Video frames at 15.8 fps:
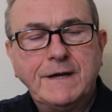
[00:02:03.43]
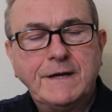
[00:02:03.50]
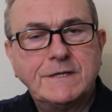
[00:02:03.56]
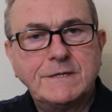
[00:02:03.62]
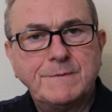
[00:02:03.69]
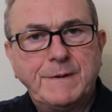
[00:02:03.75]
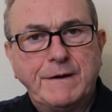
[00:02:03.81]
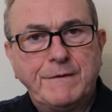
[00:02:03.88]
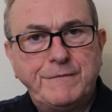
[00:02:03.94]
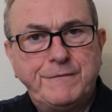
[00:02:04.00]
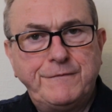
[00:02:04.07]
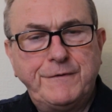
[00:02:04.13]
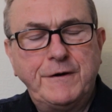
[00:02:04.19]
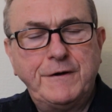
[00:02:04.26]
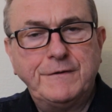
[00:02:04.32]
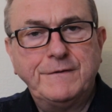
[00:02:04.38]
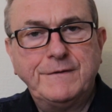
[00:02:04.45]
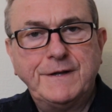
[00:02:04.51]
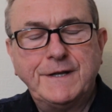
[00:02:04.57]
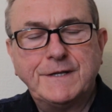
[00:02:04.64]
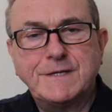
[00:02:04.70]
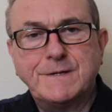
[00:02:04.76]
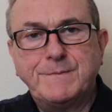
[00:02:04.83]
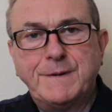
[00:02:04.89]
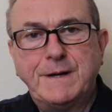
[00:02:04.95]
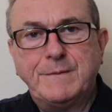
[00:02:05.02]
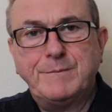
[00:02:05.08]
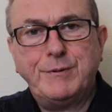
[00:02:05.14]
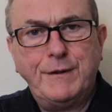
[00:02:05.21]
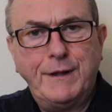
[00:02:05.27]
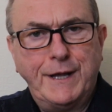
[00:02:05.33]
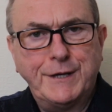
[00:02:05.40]
It's about fun. It's
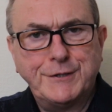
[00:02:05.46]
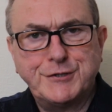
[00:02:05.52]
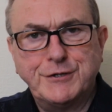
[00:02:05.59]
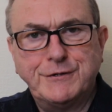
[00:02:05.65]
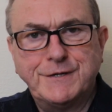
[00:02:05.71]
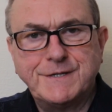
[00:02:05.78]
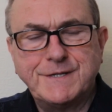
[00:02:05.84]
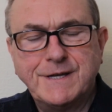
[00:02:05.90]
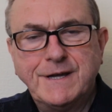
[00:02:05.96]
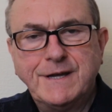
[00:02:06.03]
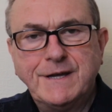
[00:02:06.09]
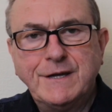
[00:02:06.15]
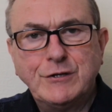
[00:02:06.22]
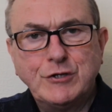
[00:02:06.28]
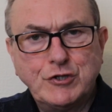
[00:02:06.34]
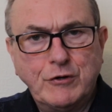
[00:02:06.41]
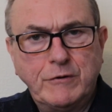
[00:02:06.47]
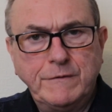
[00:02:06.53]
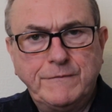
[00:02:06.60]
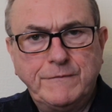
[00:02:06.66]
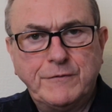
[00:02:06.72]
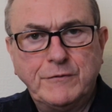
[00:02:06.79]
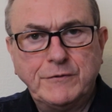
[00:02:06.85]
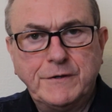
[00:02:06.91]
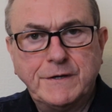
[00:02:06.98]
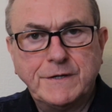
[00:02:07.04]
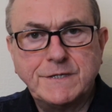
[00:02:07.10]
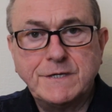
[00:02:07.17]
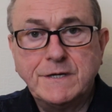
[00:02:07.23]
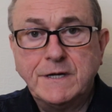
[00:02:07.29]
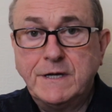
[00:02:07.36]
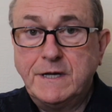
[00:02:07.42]
about pleasures,
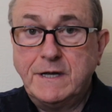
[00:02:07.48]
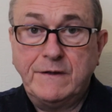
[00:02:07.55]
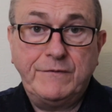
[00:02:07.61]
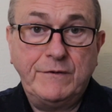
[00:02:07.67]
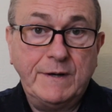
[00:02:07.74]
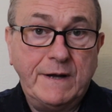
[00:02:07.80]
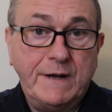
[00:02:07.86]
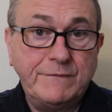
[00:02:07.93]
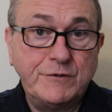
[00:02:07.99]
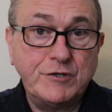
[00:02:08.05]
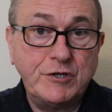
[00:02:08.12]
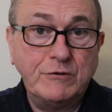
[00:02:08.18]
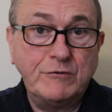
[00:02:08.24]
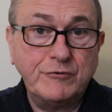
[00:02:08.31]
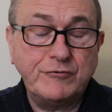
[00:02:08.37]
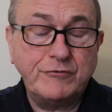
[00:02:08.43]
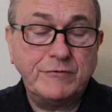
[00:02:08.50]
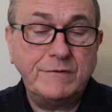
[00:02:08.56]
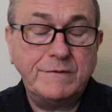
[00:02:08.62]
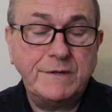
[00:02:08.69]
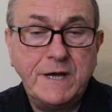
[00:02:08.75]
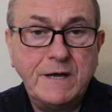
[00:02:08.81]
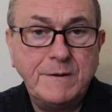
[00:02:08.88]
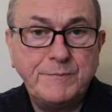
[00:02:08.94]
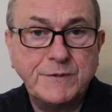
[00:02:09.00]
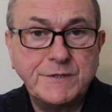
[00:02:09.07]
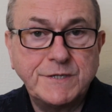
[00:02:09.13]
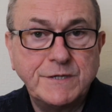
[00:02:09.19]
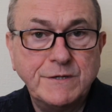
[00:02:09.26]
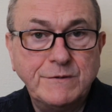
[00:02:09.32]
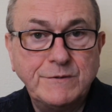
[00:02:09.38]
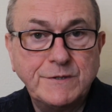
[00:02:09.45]
joyfulness. If you have children, their
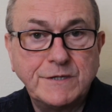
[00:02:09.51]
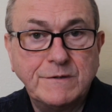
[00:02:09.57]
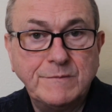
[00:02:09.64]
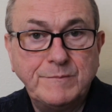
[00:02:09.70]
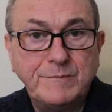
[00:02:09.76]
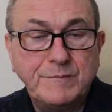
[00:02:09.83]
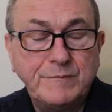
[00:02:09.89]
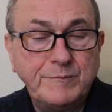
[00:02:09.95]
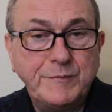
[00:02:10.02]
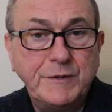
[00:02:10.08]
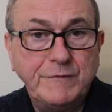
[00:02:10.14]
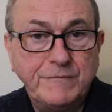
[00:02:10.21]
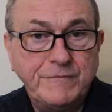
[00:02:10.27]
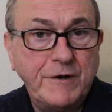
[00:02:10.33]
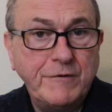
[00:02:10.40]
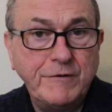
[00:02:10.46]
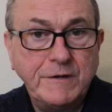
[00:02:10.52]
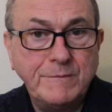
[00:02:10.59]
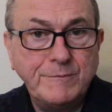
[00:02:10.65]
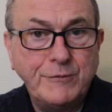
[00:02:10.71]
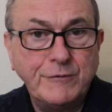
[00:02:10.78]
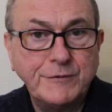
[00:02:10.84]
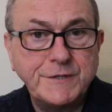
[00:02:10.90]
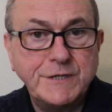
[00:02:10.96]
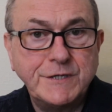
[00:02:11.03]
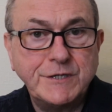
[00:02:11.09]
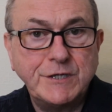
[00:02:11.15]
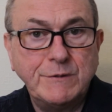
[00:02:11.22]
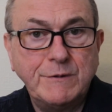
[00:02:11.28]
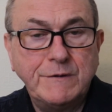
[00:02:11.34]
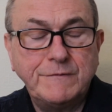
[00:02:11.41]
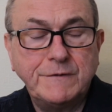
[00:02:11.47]
pursuits can be very important
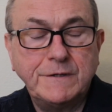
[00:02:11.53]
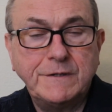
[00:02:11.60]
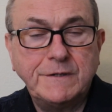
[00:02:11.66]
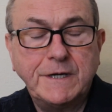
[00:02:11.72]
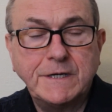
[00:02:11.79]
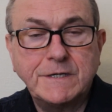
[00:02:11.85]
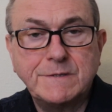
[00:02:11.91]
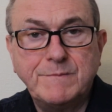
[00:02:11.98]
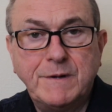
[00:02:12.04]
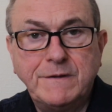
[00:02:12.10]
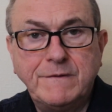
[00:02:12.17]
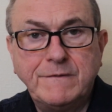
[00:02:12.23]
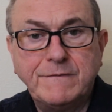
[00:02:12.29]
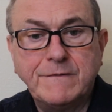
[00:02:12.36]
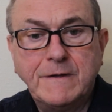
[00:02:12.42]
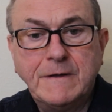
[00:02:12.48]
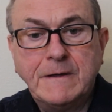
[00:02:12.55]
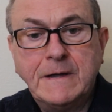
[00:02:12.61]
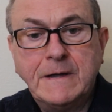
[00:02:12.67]
to you over the next month.